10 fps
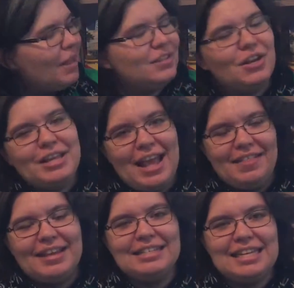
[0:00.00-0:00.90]
So yeah,
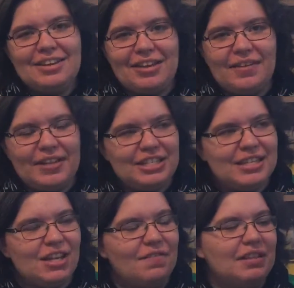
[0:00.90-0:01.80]
the continuing
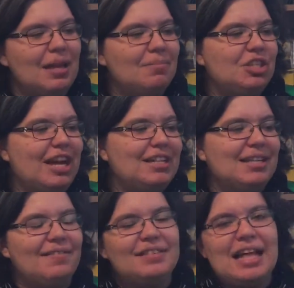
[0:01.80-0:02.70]
adventures of the Lumberjanes
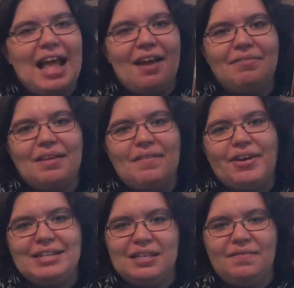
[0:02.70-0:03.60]
as they have their
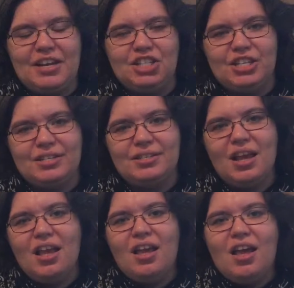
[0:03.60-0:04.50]
various adventures,
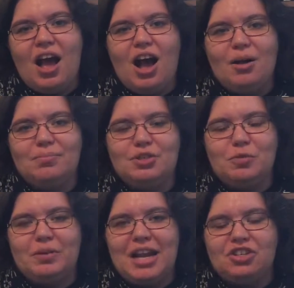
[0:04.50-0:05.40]

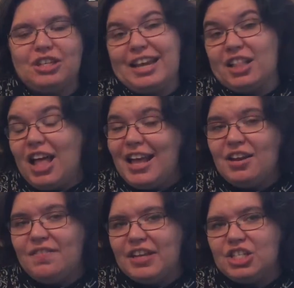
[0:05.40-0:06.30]
supernaturally inclined
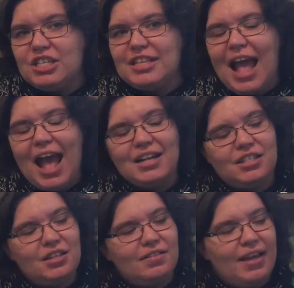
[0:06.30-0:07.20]
adventures
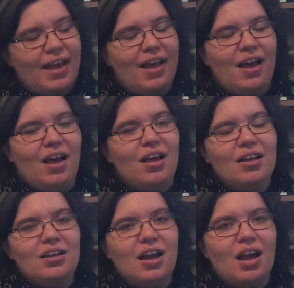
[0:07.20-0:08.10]
at their
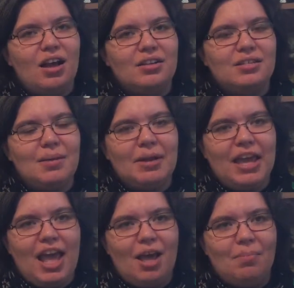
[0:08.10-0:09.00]
summer
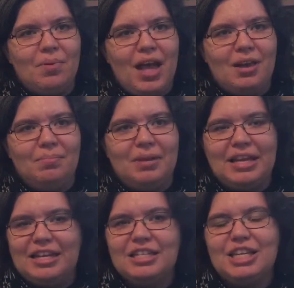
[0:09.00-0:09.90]
camp, and
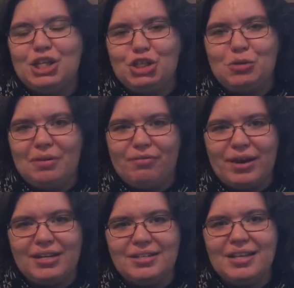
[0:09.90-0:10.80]
continue to be
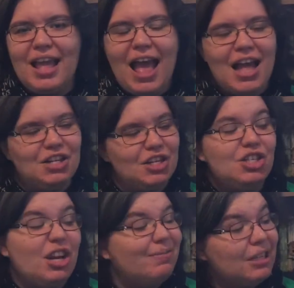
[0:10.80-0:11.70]
friends and just
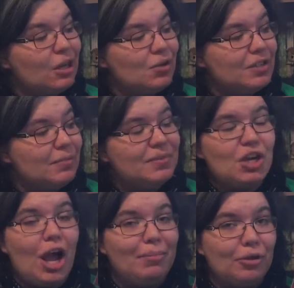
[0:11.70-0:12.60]
generally awesome. So
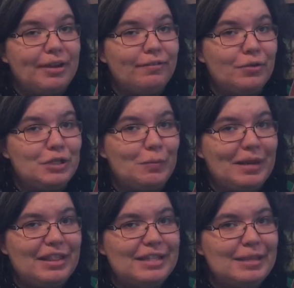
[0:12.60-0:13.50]
I'm looking forward to
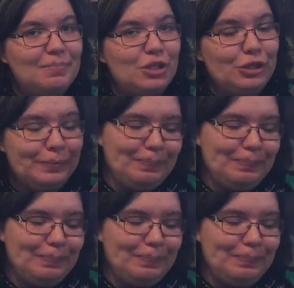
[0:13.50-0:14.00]
picking this up soon.